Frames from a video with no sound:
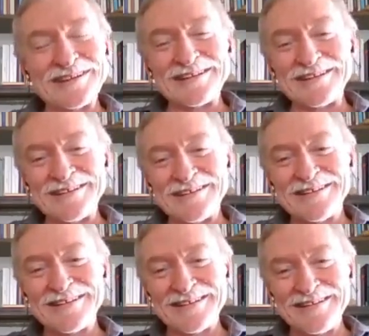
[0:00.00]
Yeah,
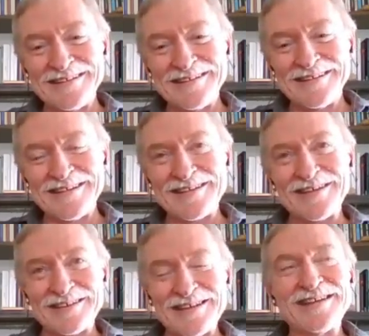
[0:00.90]
um, that's
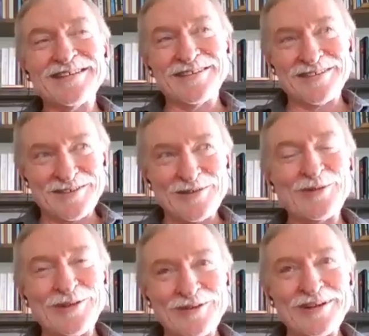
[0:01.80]
a like, that's a
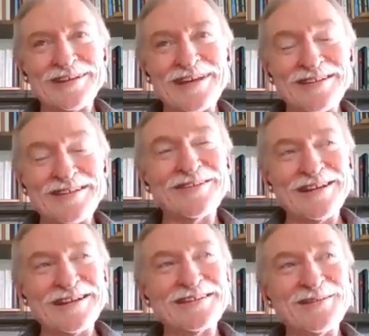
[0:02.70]
totally great. That's a
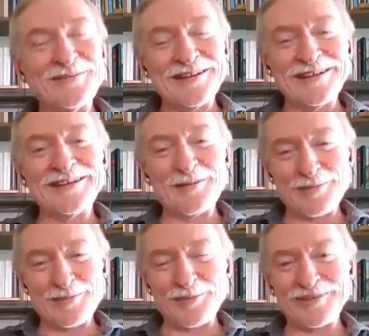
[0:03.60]
great activity. Get
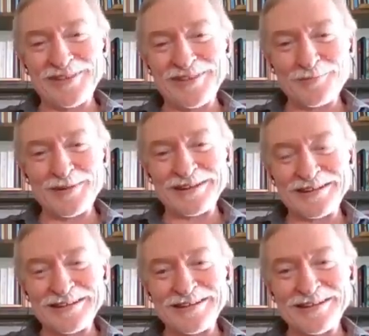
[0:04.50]
people to think about
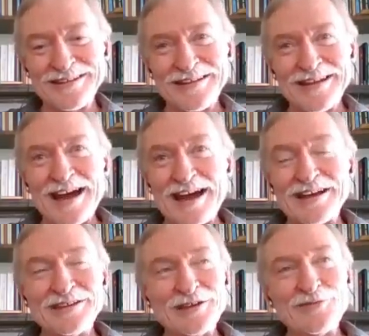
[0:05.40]
that. I
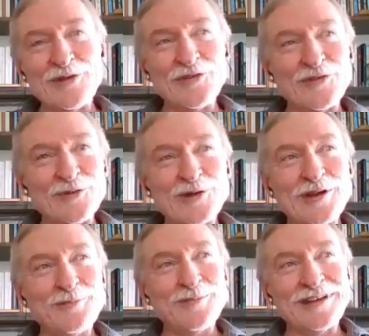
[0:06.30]
love like, your story.
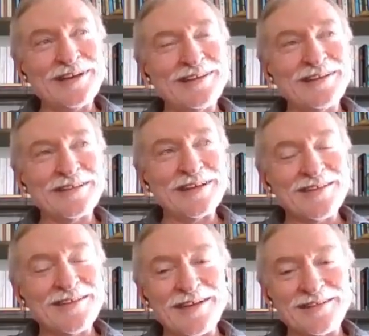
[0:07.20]
Start. I mean, I think
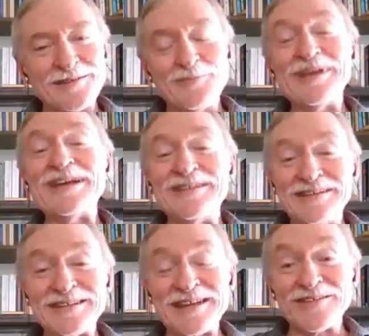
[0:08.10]
that's like, to me,
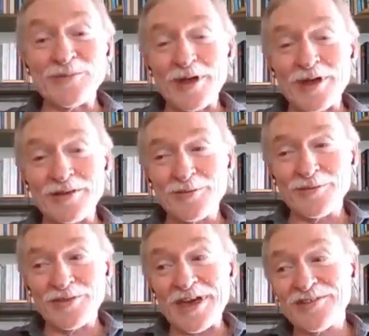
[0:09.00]
that's like
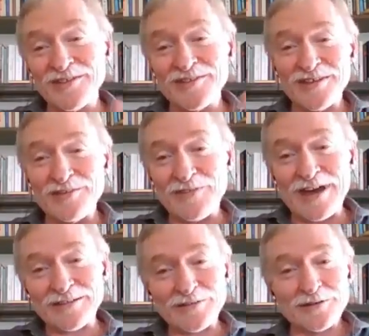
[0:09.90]
that's the C
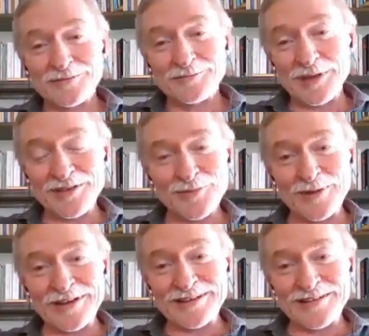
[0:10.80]
factor piece, right?